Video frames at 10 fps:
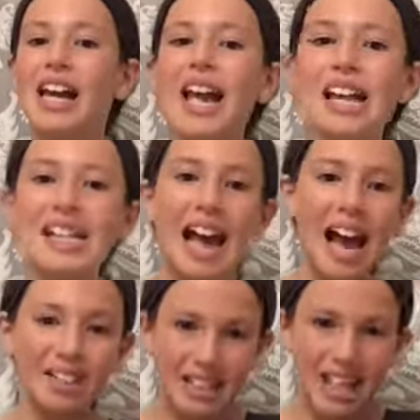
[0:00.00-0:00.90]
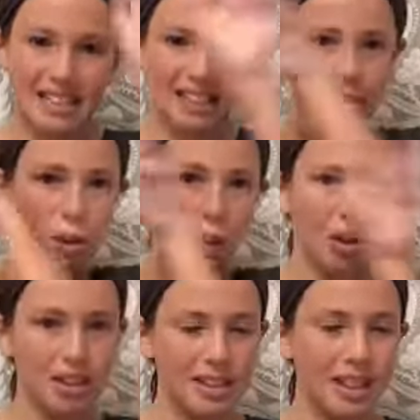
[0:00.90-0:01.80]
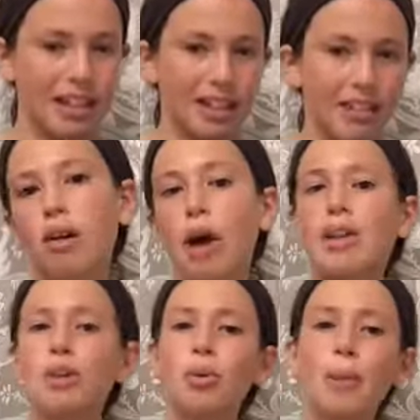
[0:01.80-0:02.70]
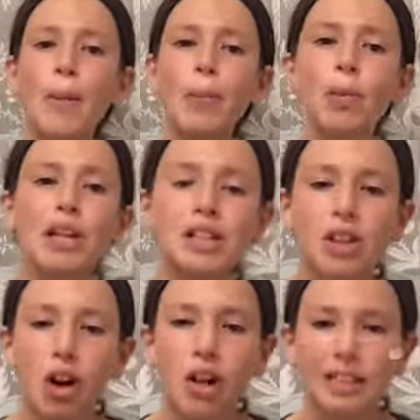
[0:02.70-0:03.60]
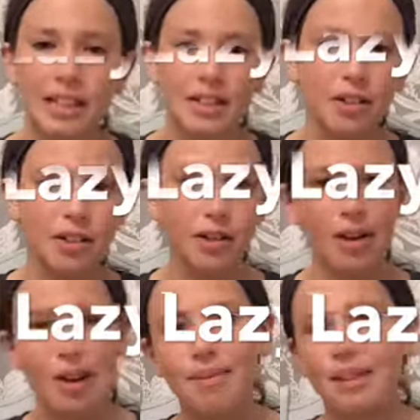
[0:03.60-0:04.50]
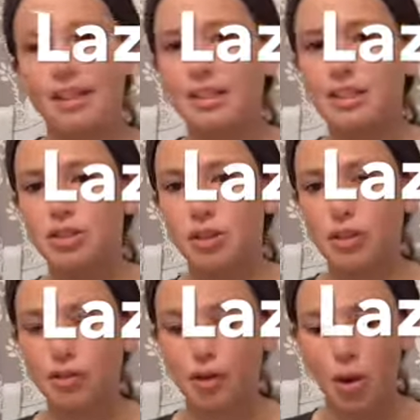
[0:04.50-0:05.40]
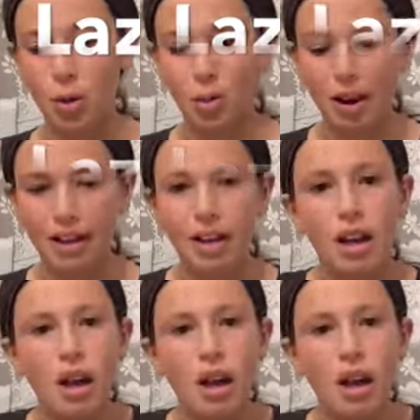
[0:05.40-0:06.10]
And it actually has the little bullets on it. I don't remember what it's called. And I don't want to grab it because it's sort of far away.